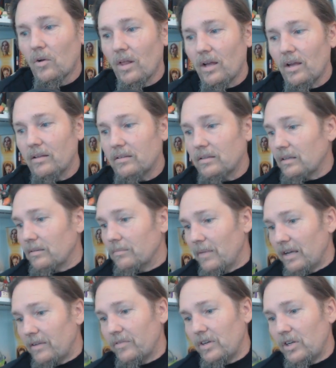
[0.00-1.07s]
Well, I
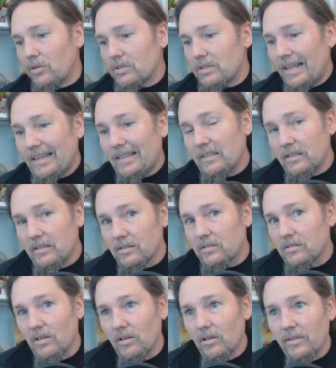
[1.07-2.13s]
make videos like this
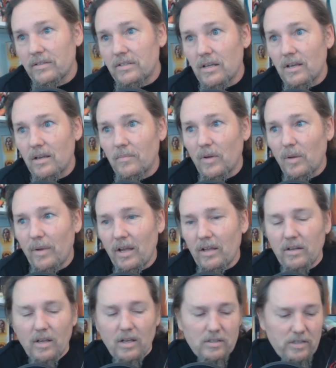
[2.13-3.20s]
all the time
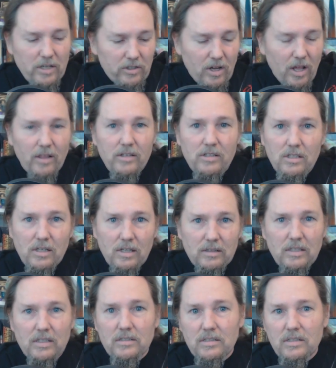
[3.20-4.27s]
about technology
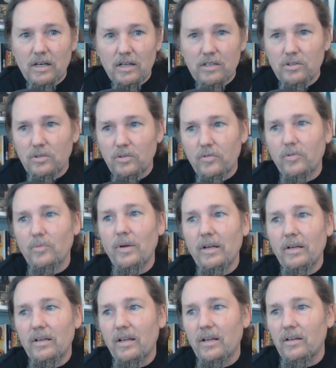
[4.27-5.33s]
and things that I do for
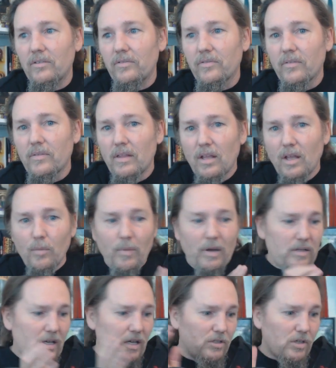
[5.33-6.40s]
my kind of
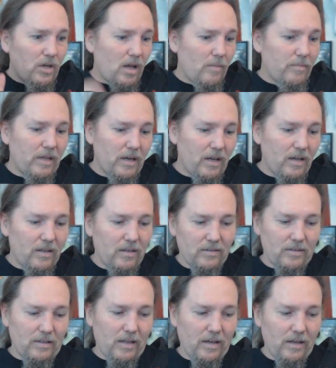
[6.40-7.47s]
my day job that I
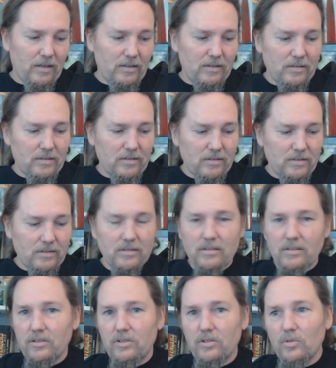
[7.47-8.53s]
I
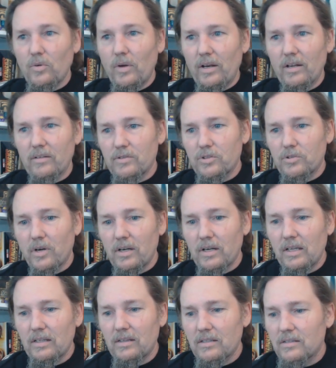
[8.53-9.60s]
do, and I'm just trying
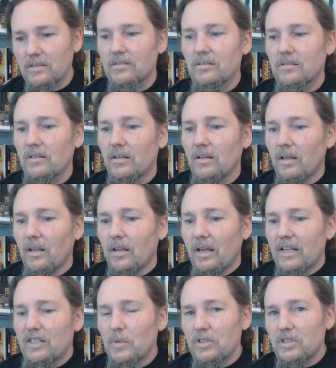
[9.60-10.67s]
to get this
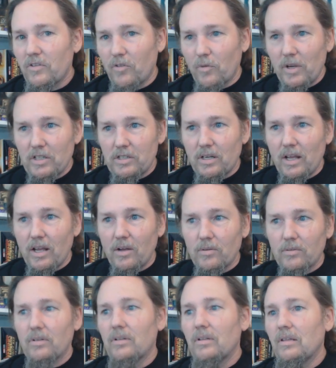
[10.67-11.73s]
as much information
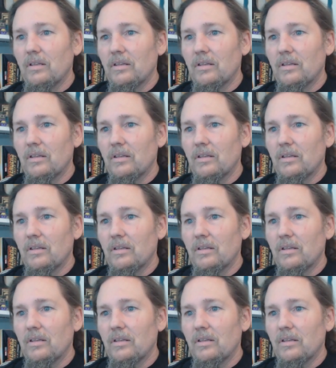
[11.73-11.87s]
out,